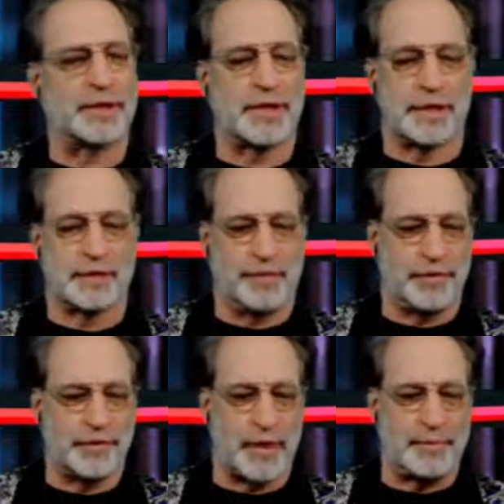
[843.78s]
the futures
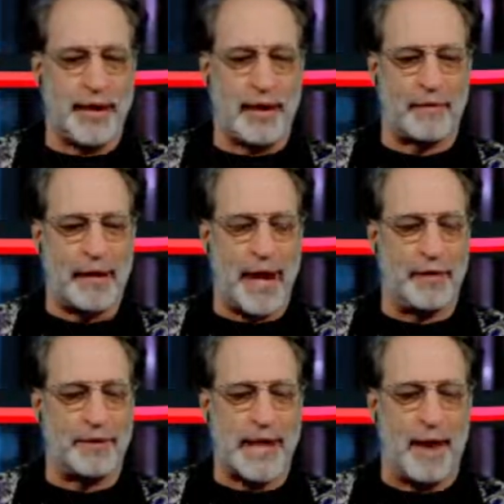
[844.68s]
update. Right now, the
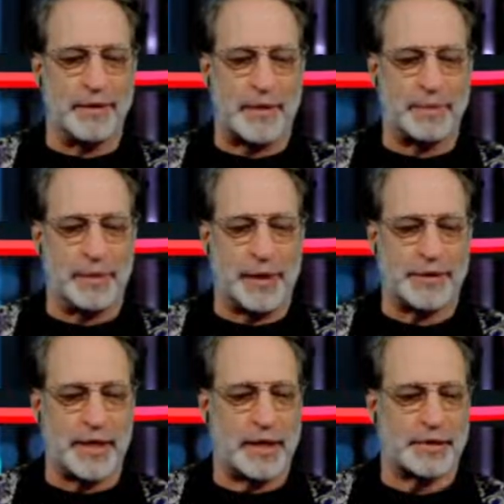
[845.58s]
Dow is up
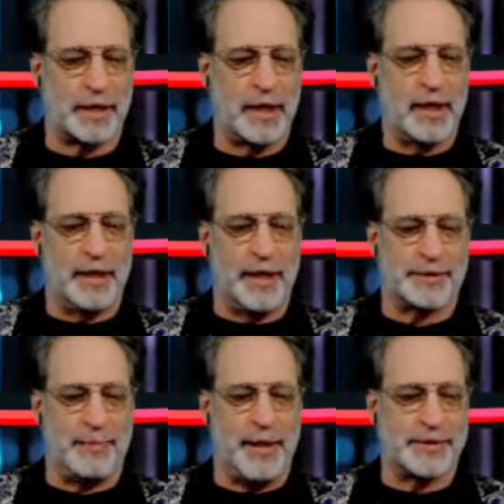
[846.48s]
26, the
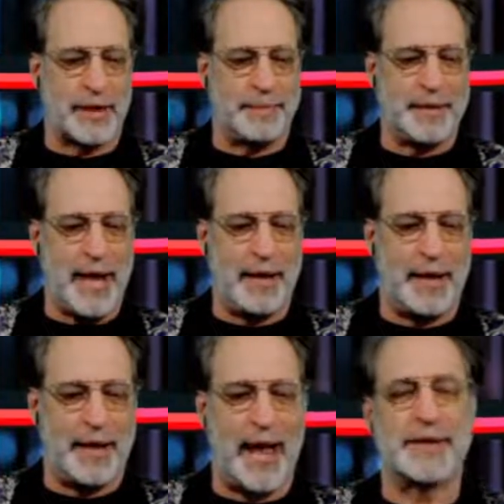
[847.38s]
S&P is up 10, and the
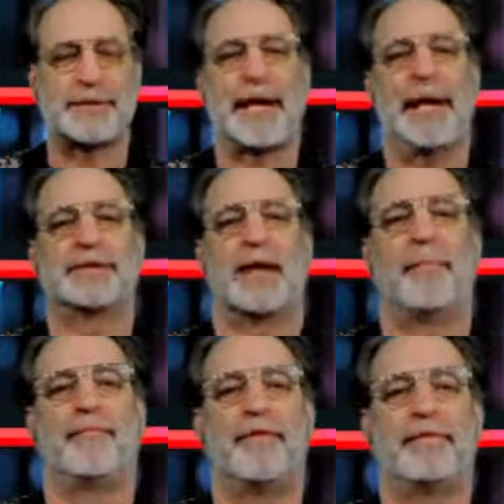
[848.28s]
NASDAQ is up
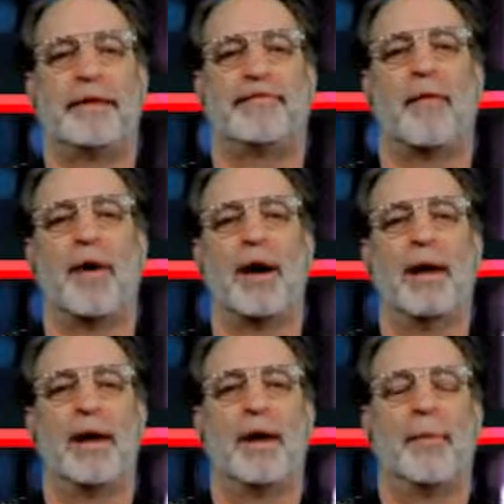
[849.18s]
54.
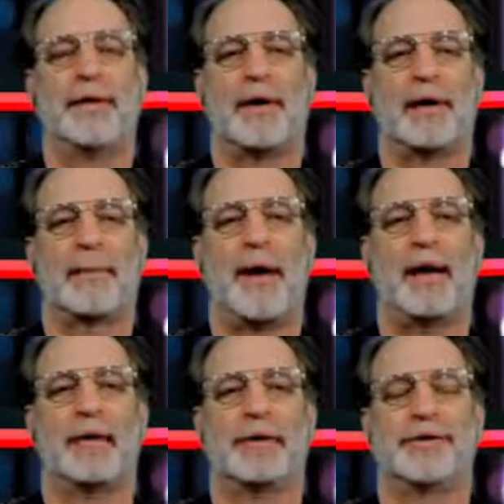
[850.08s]
We talked about
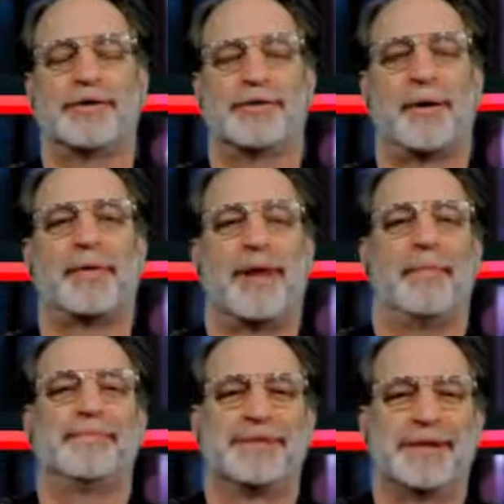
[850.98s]
strip
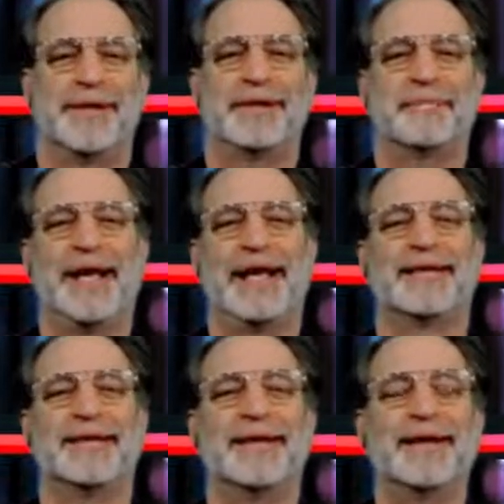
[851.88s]
clubs being
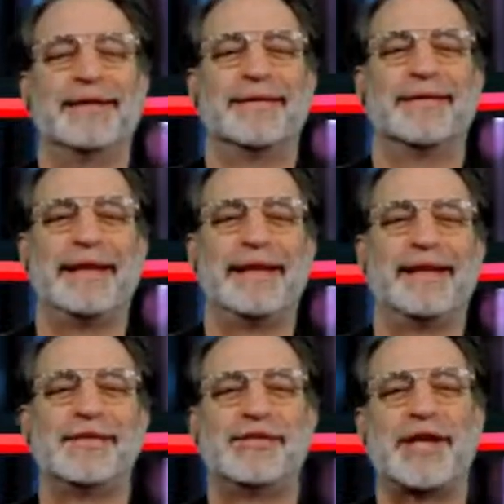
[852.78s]
the leading
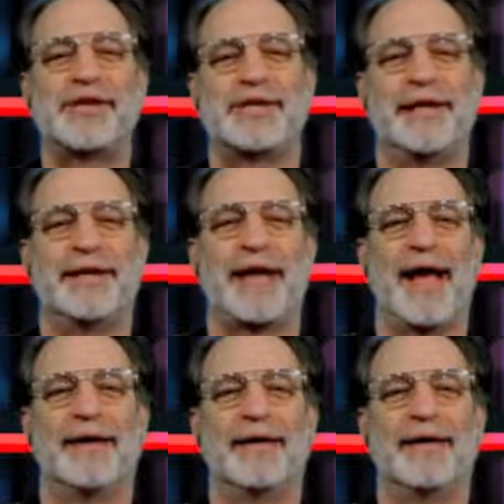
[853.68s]
recession indicator.